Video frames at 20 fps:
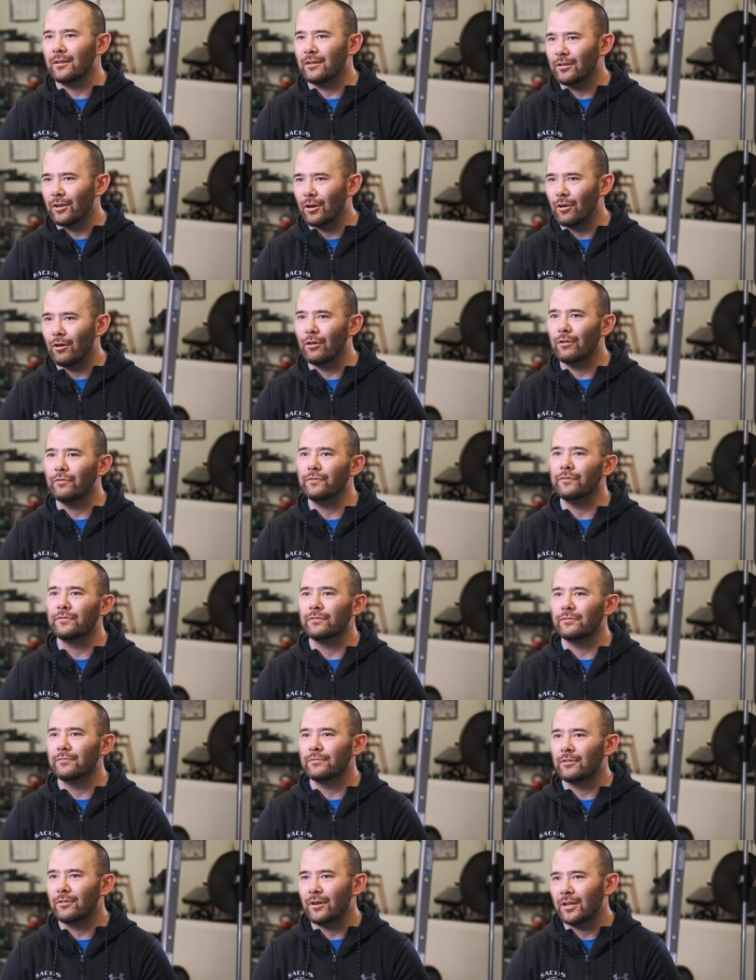golf,
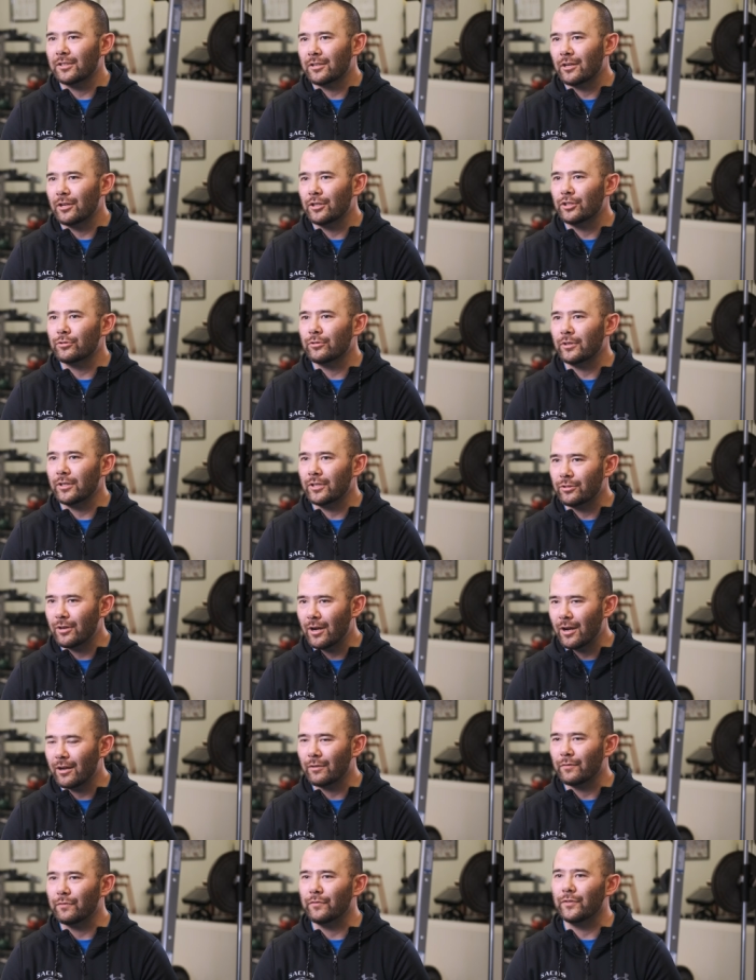cross country, track
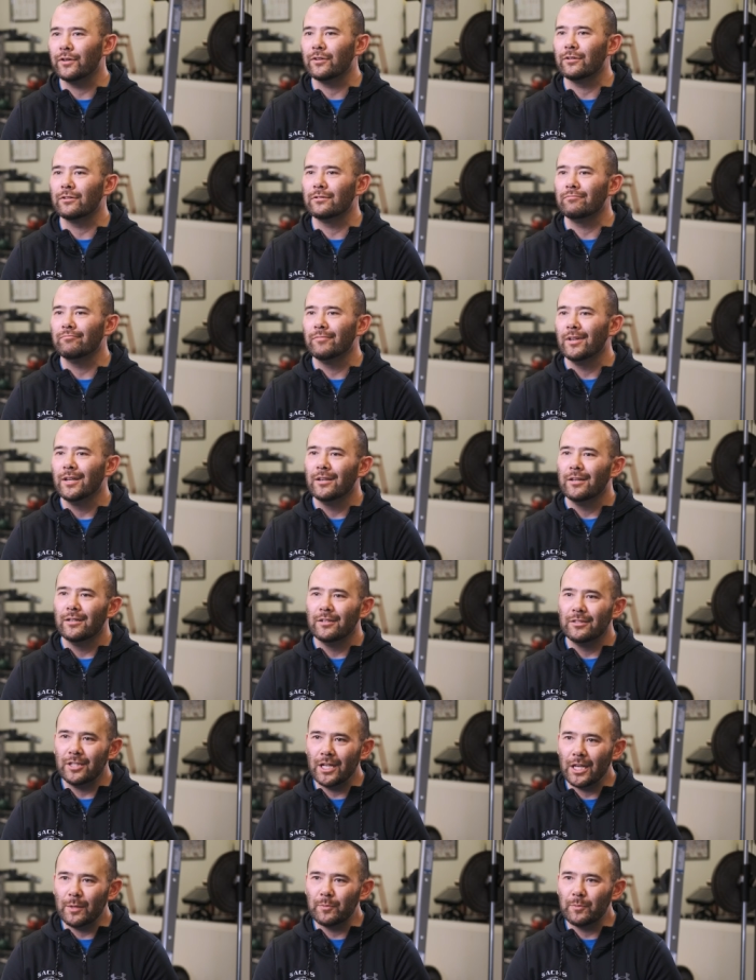and field, team